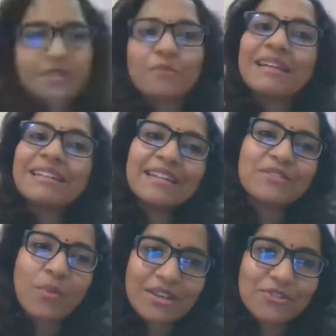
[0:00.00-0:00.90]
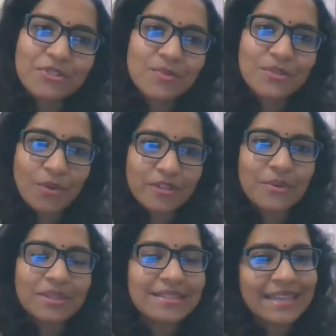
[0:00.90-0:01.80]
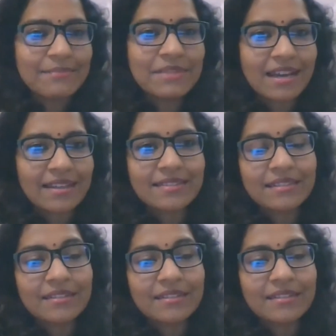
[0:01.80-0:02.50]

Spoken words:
So my next question was also on the same lines, that